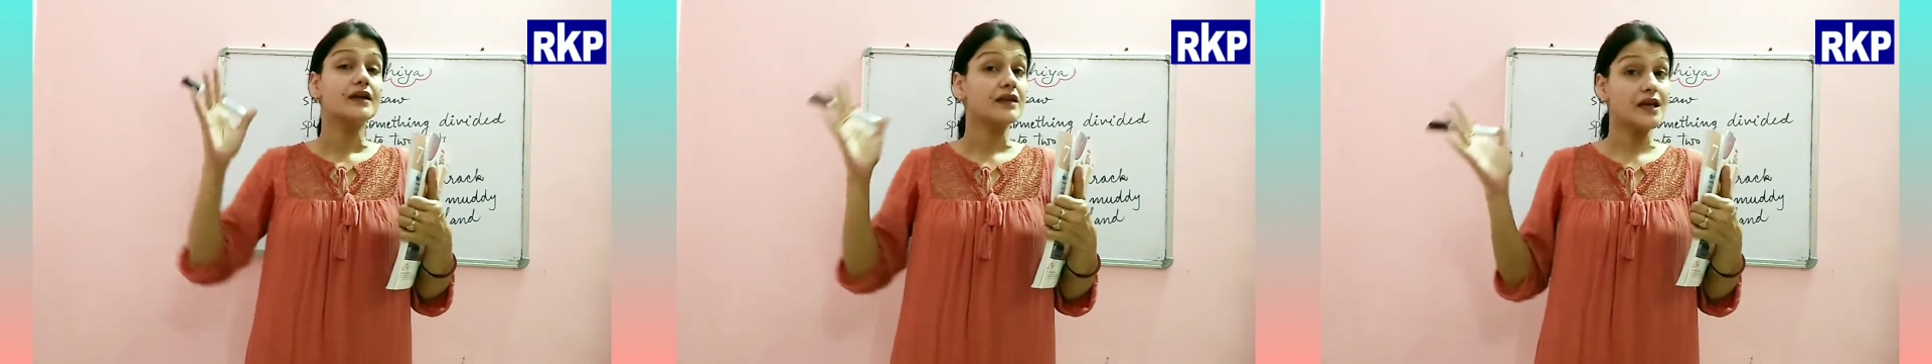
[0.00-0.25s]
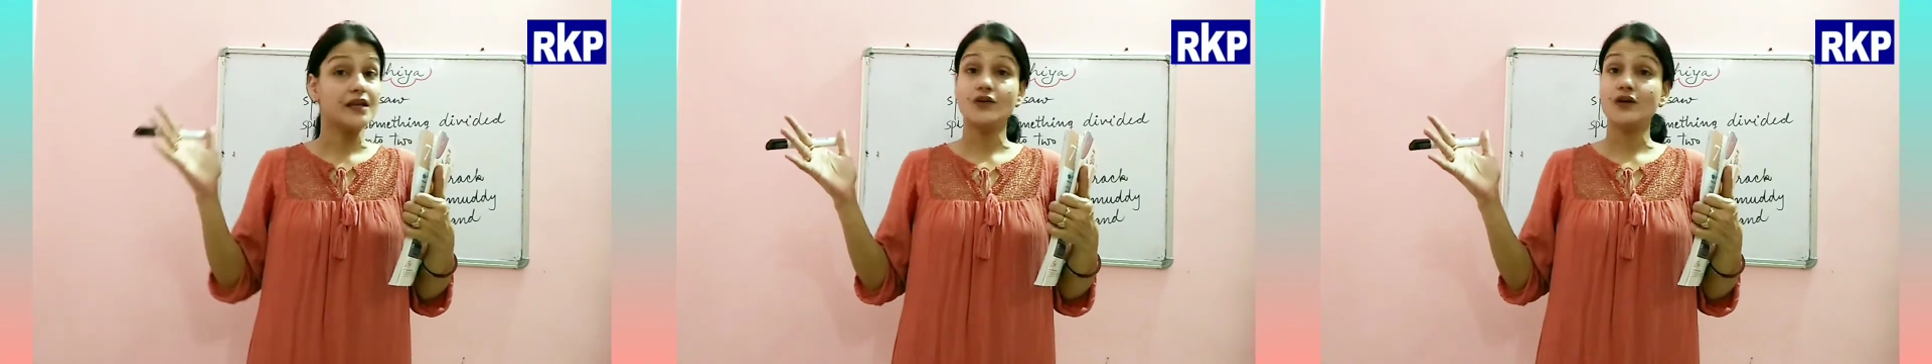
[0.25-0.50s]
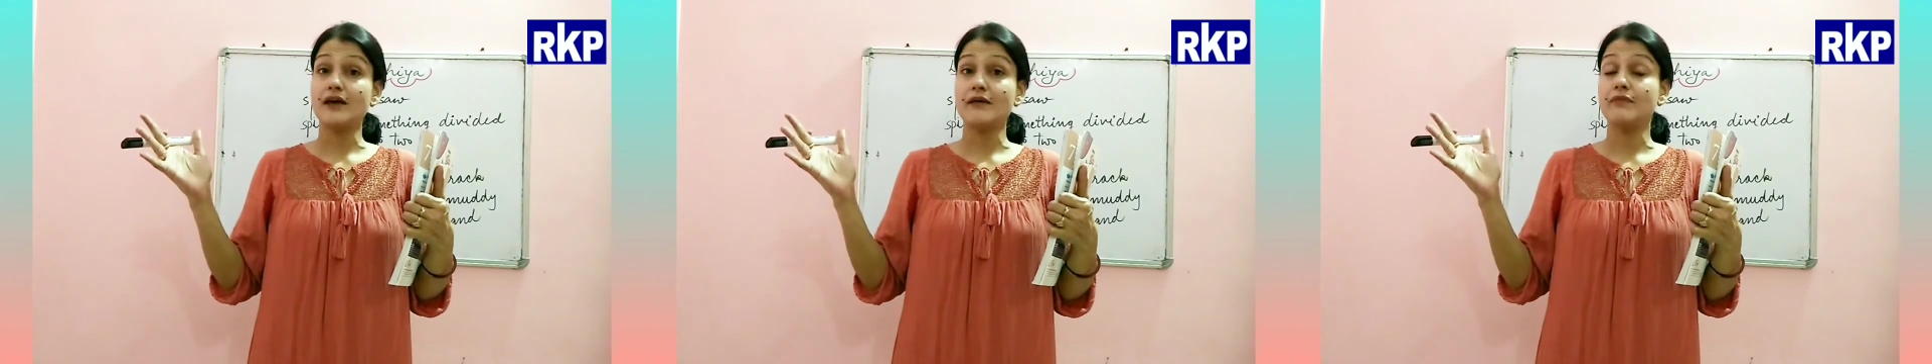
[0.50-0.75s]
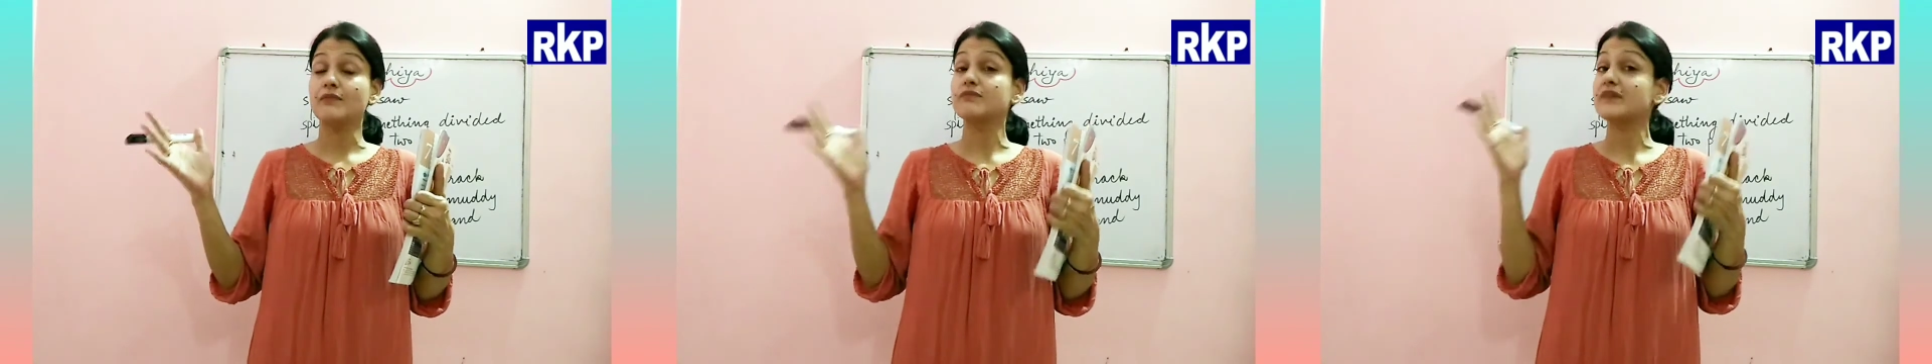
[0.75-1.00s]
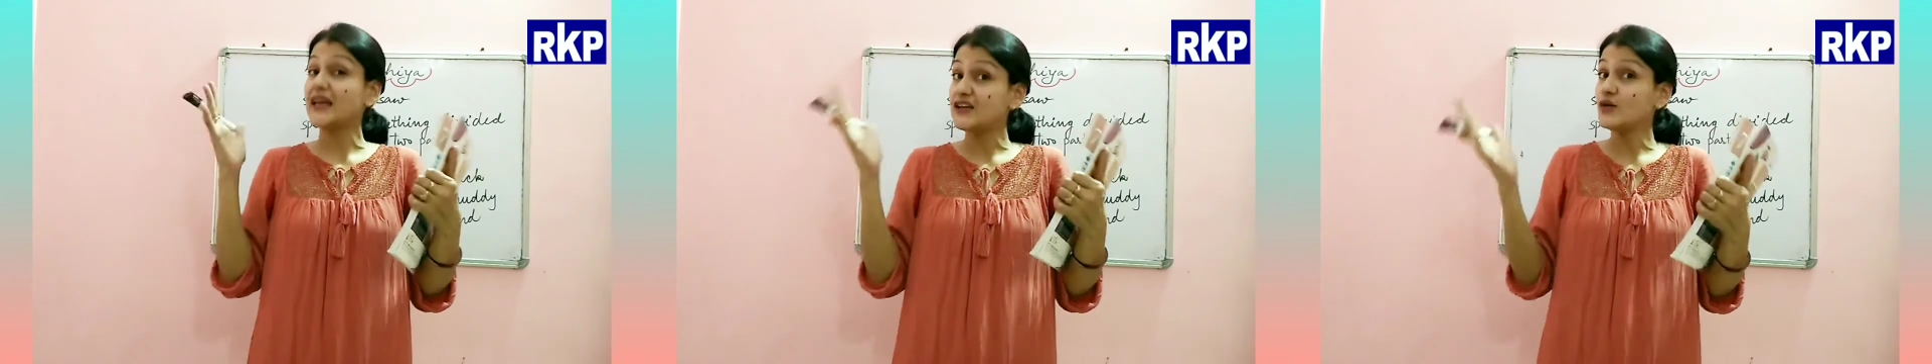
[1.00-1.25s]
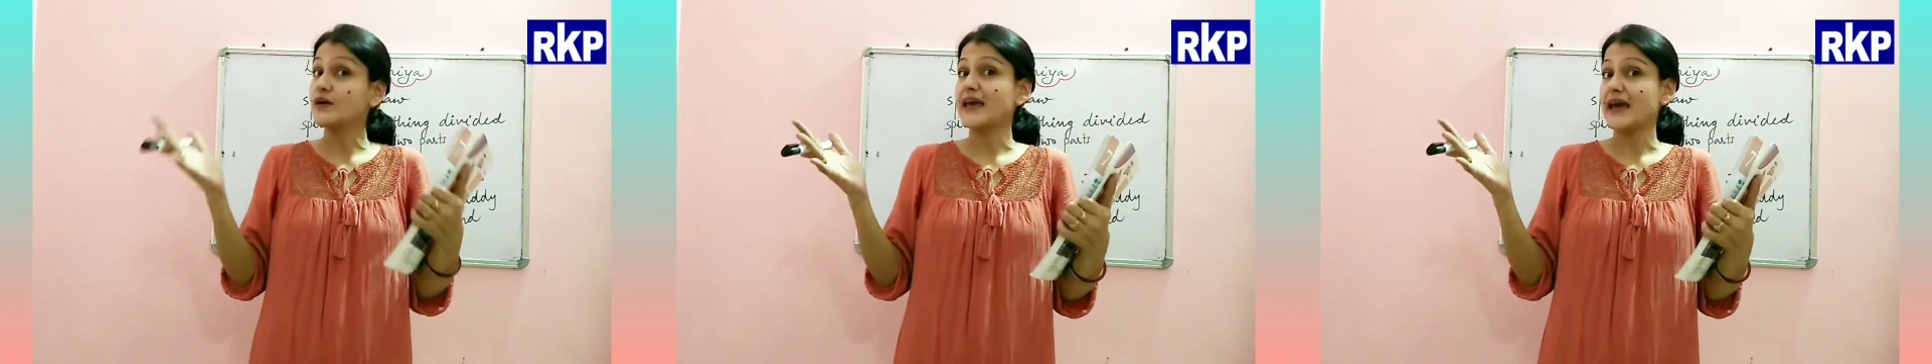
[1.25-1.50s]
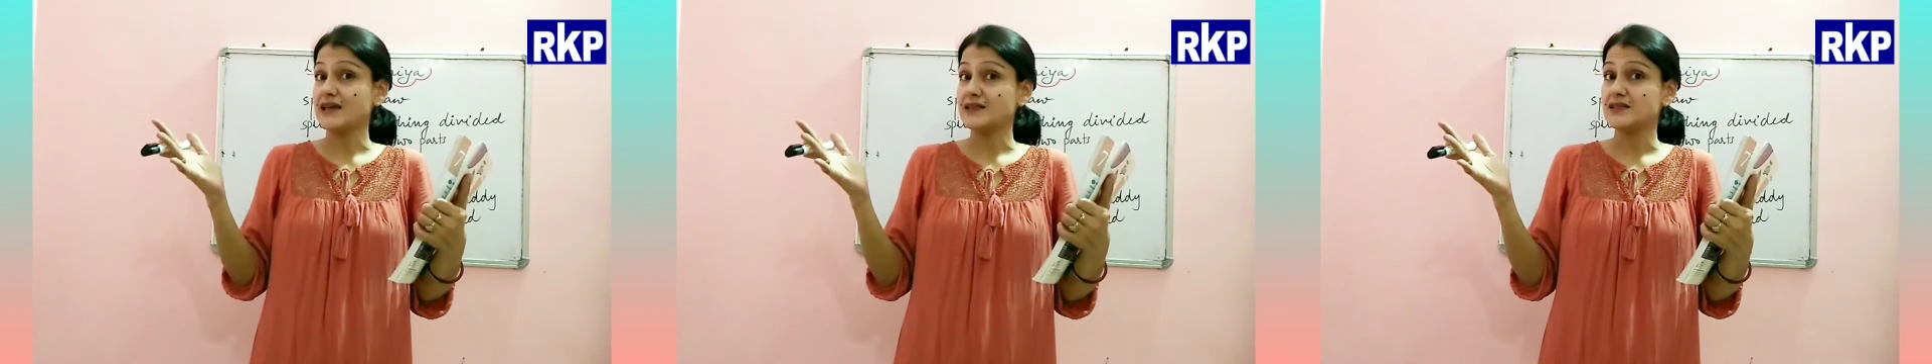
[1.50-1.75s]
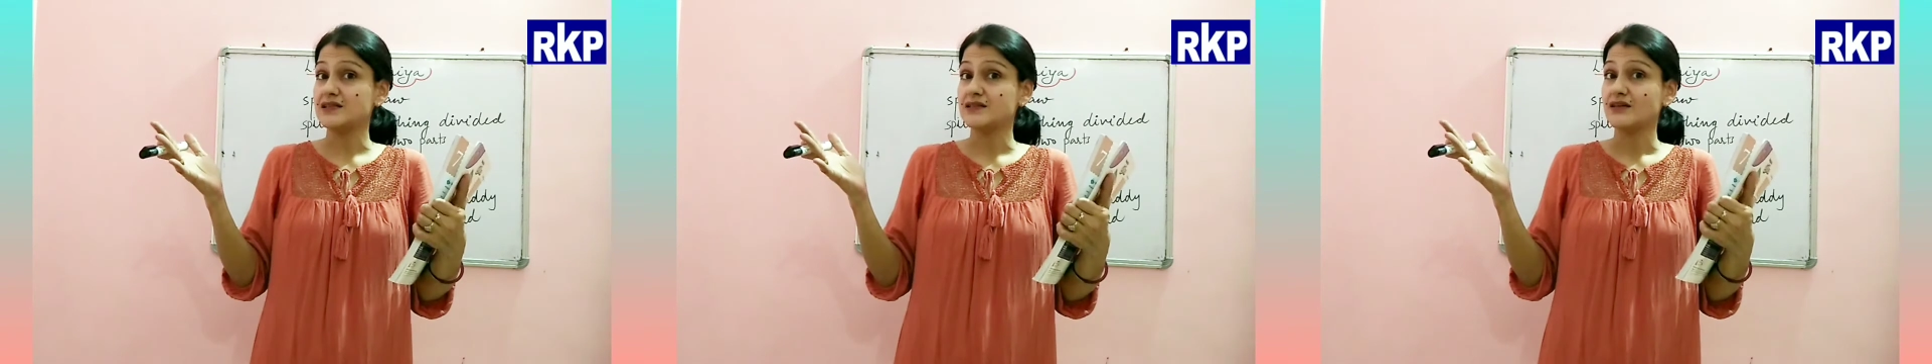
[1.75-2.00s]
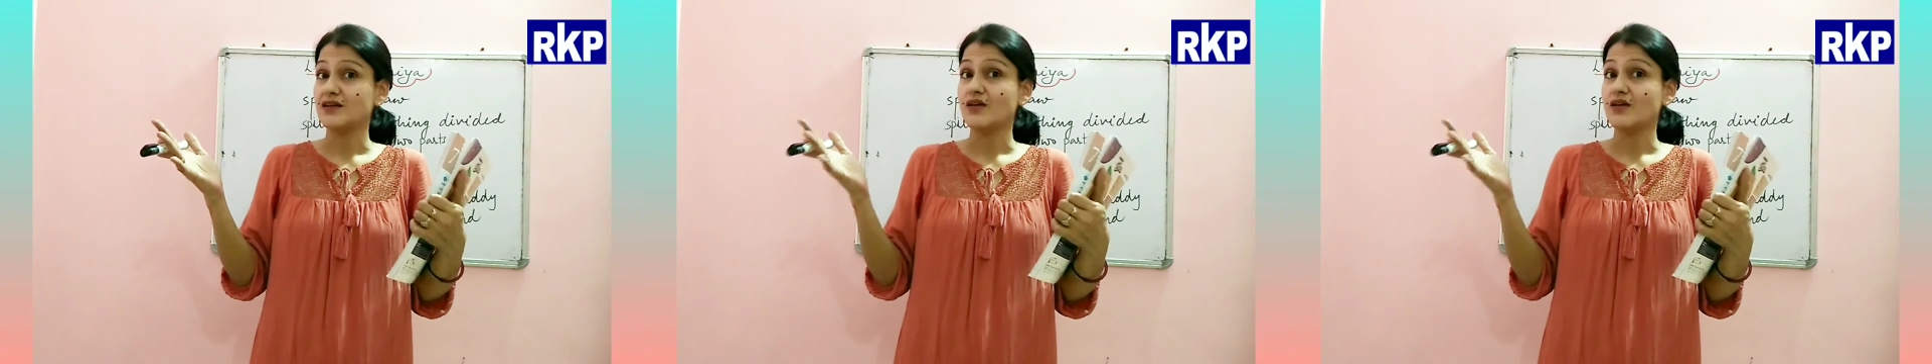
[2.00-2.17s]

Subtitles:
Can you guess